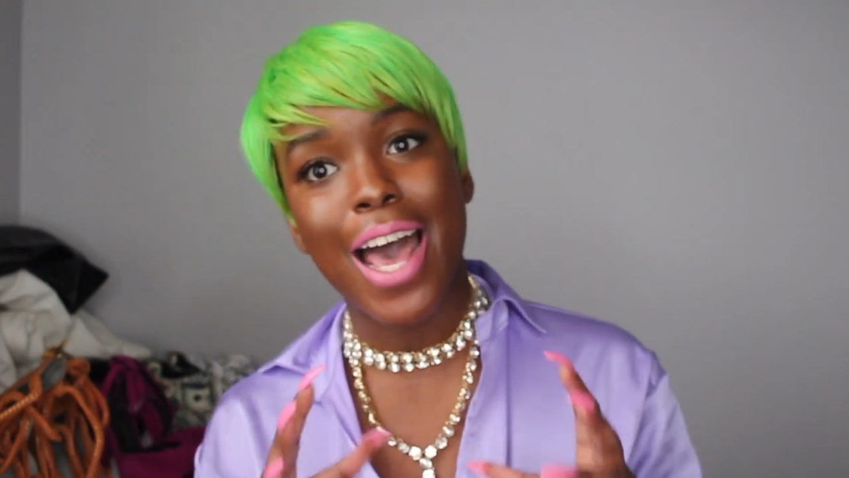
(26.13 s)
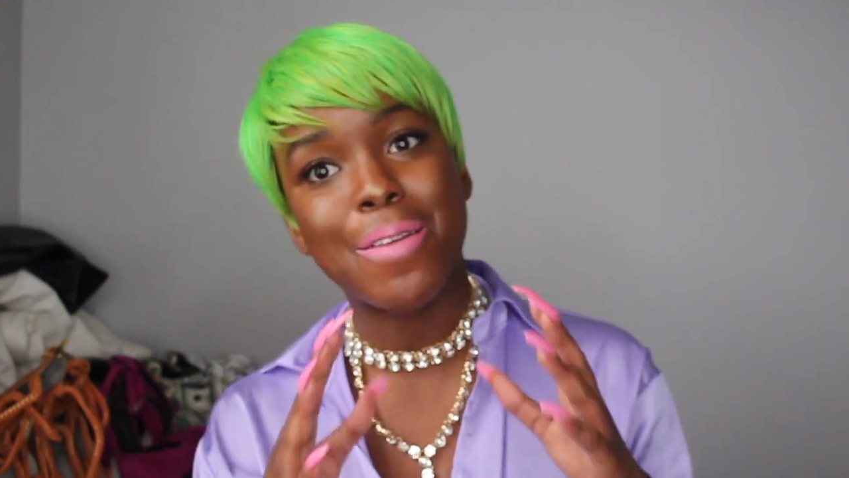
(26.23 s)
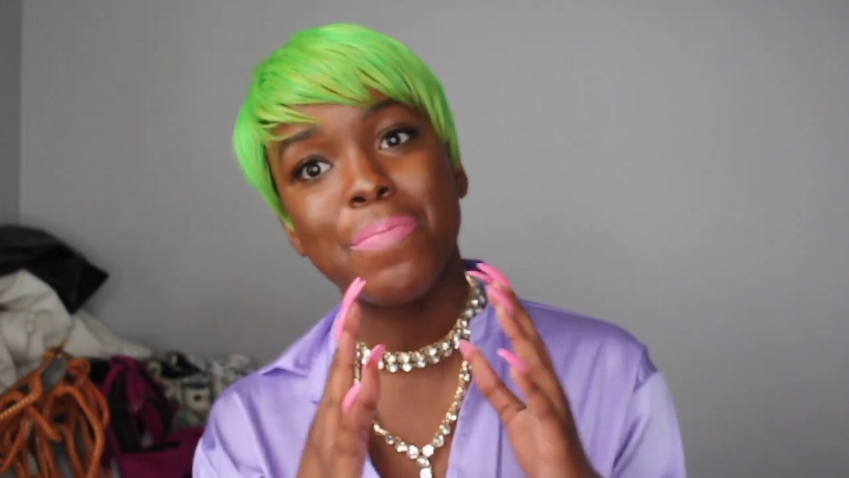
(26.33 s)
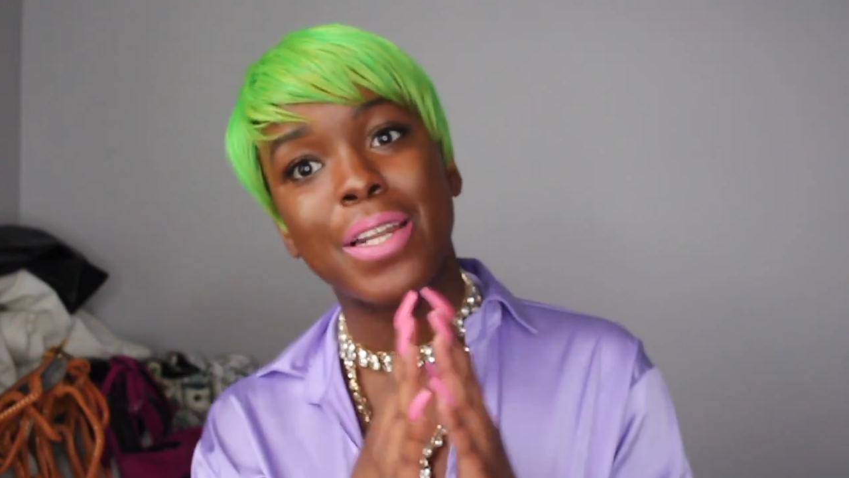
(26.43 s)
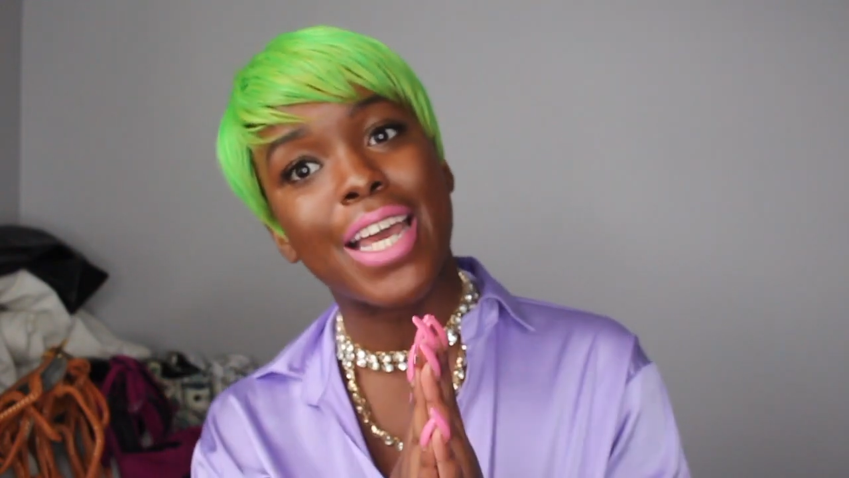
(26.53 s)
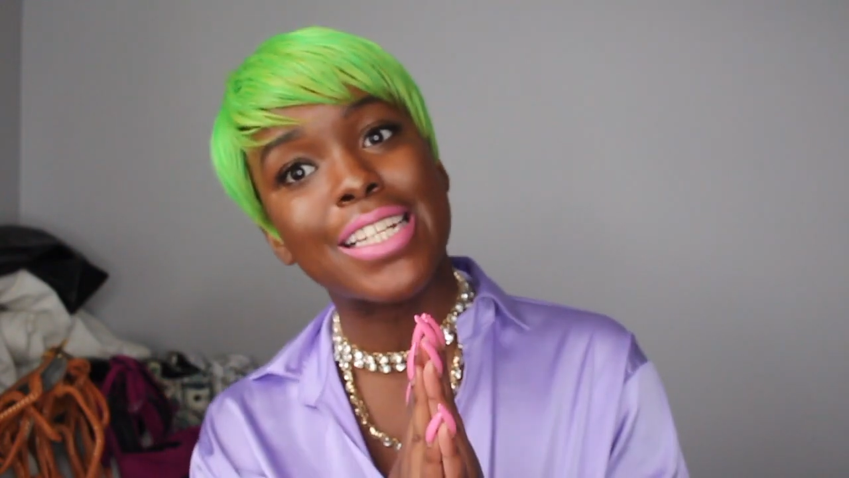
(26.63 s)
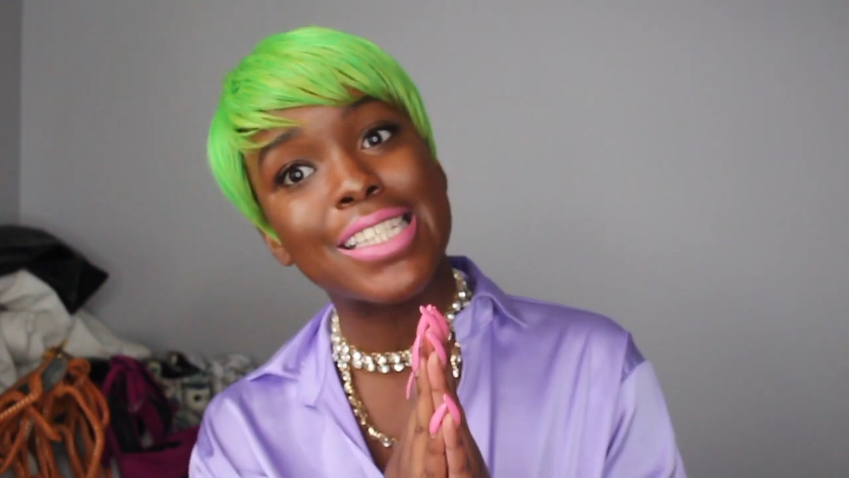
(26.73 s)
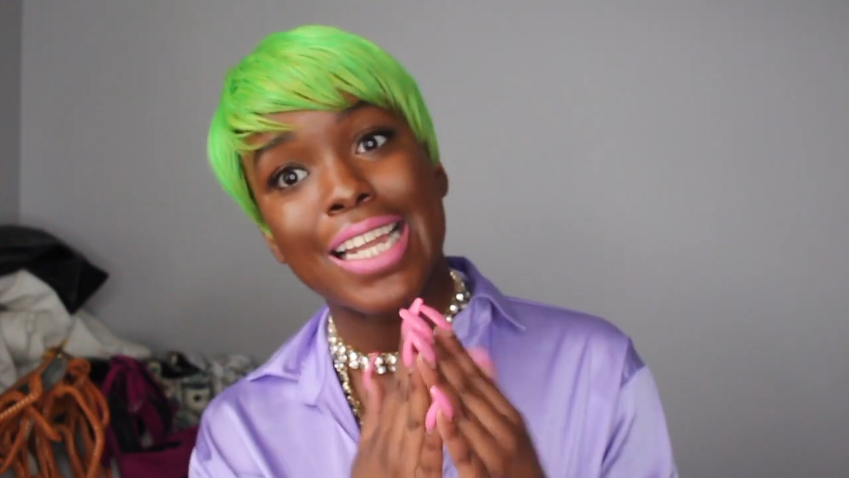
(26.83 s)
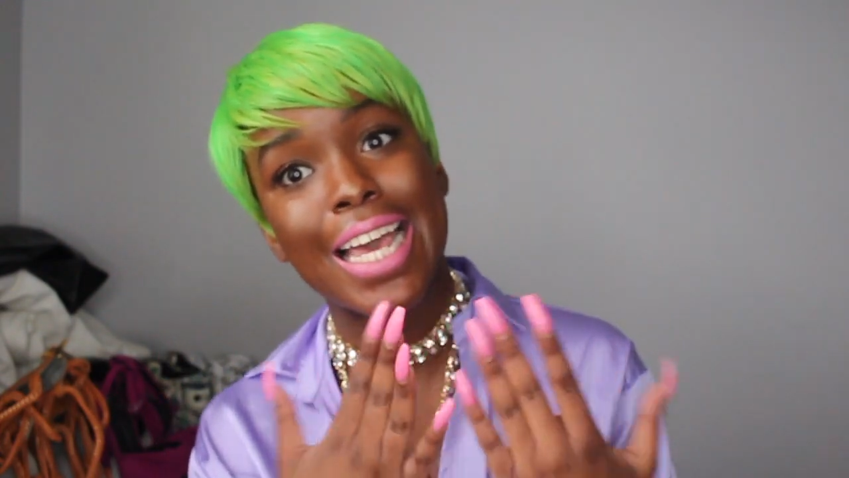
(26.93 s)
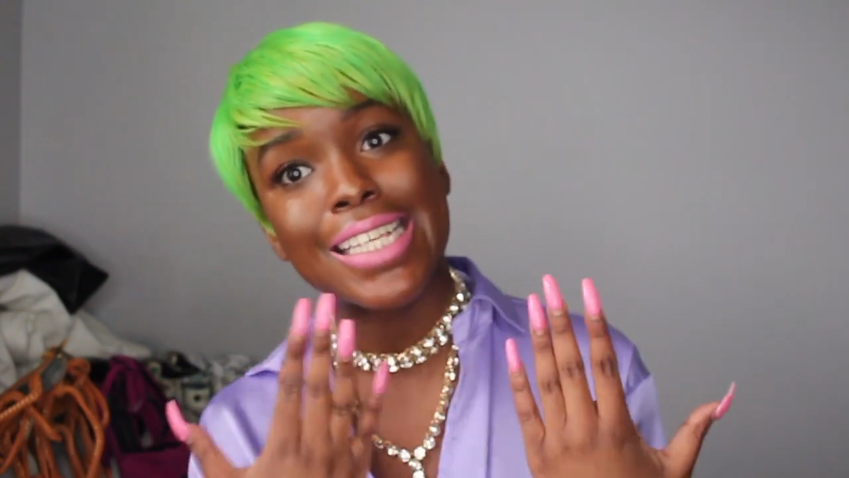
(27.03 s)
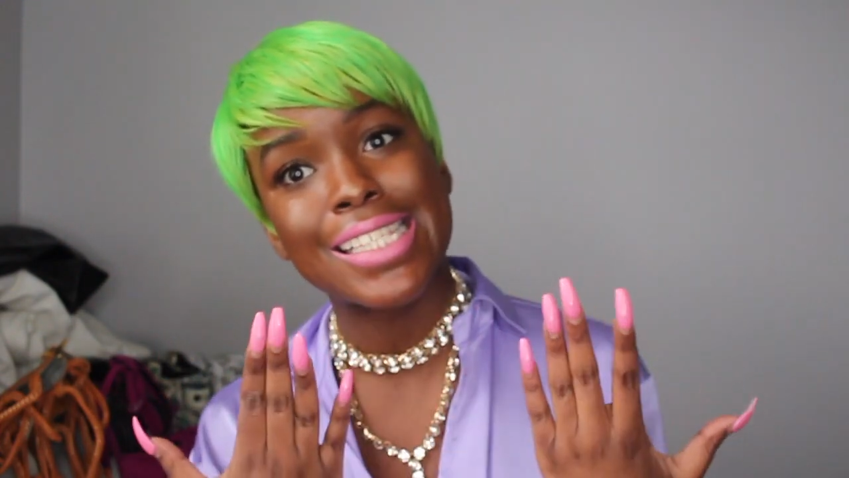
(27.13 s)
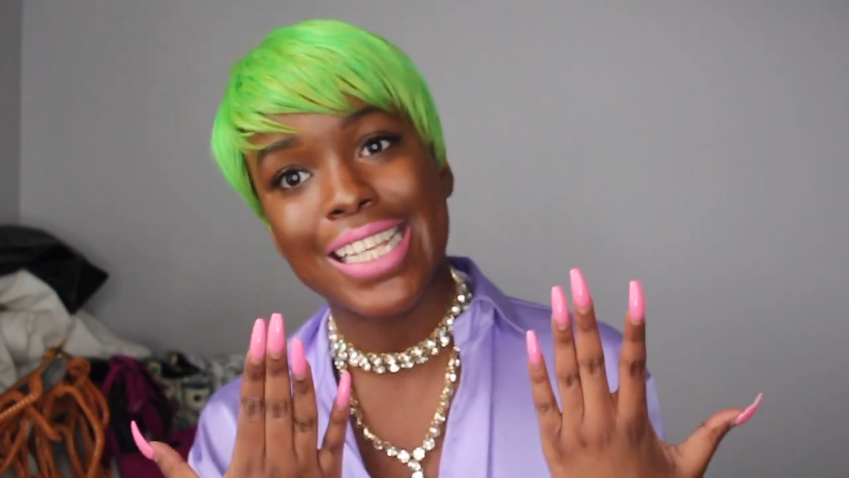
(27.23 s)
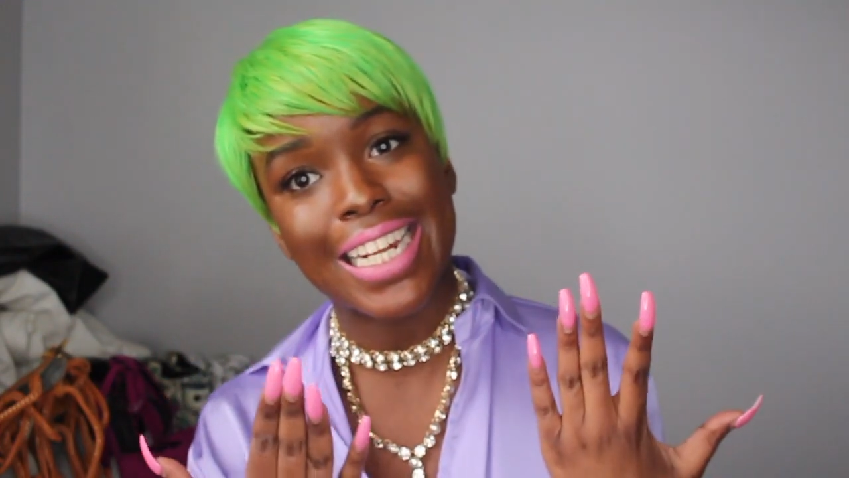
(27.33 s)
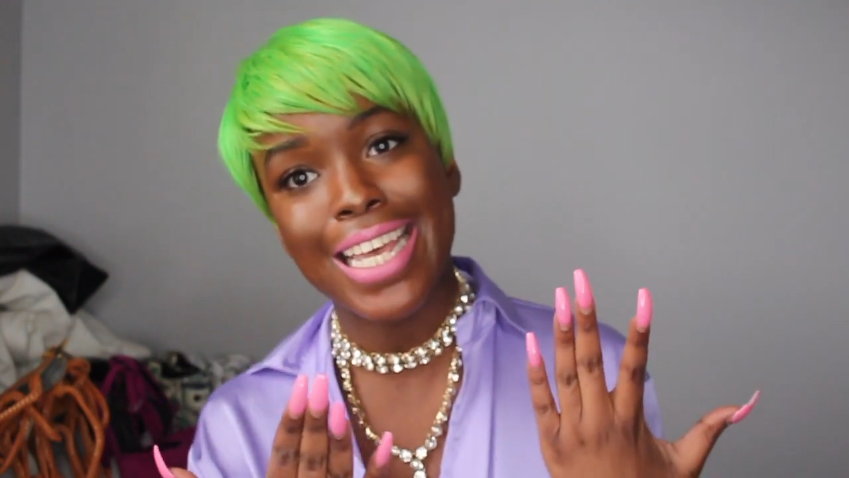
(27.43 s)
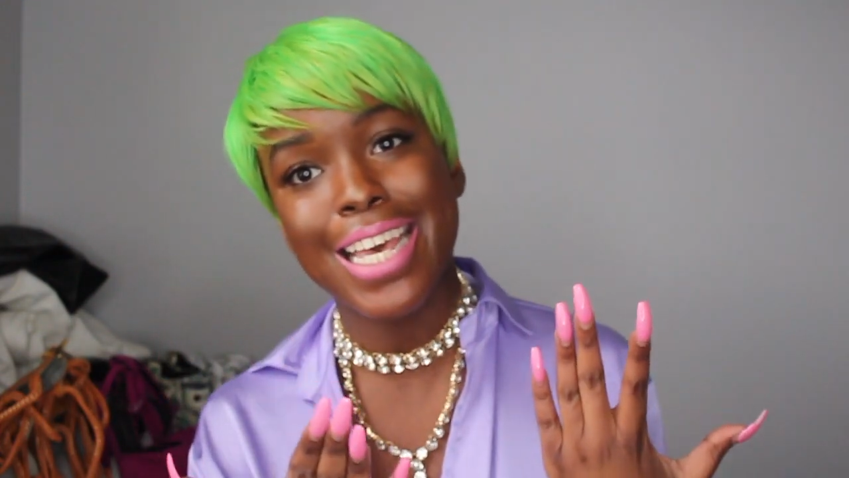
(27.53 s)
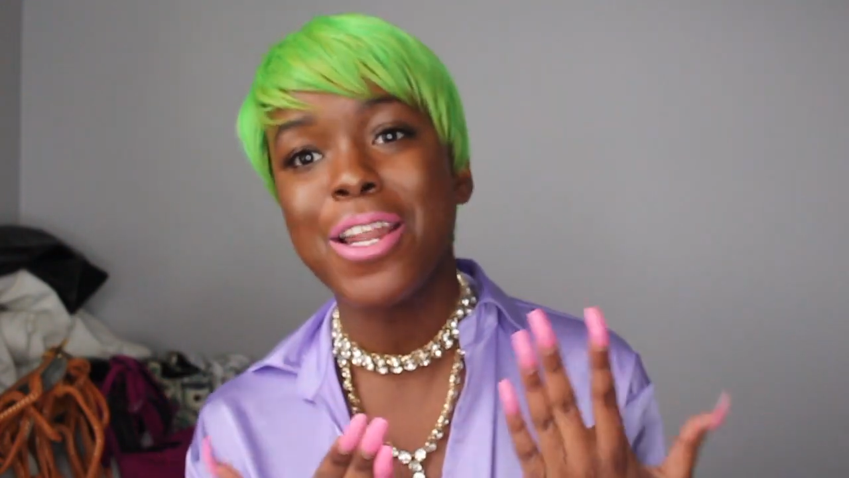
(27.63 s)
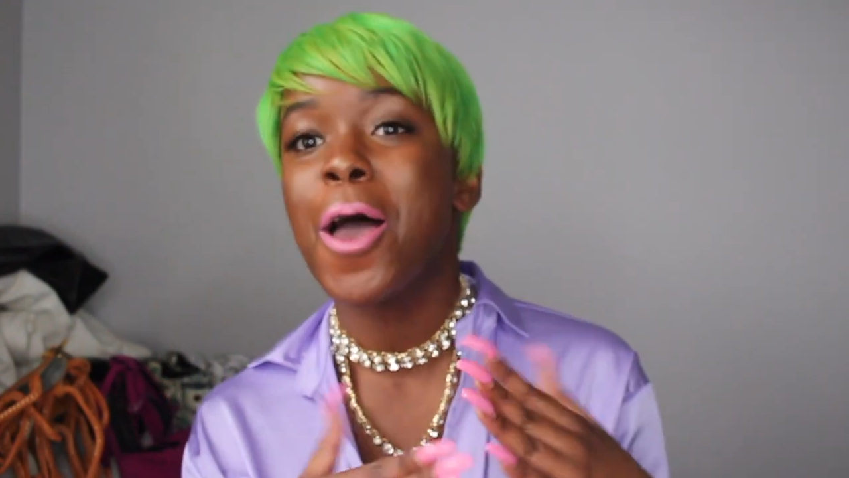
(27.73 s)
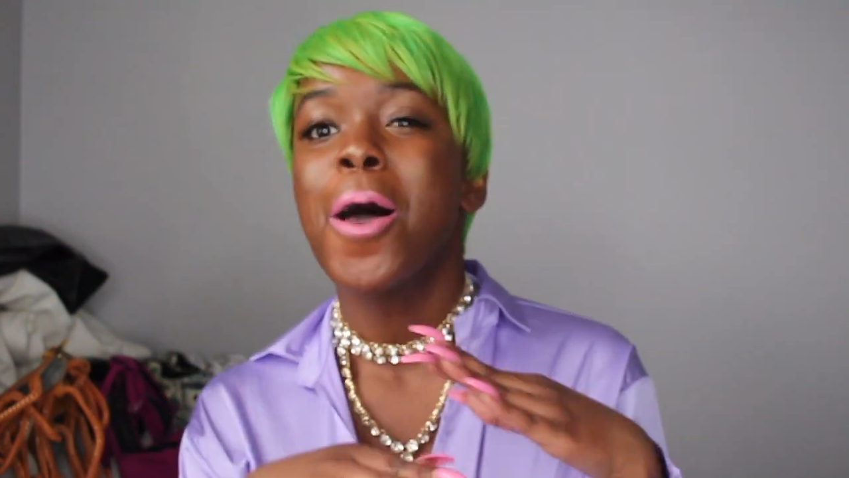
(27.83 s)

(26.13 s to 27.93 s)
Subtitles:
I had planned to like stunt in,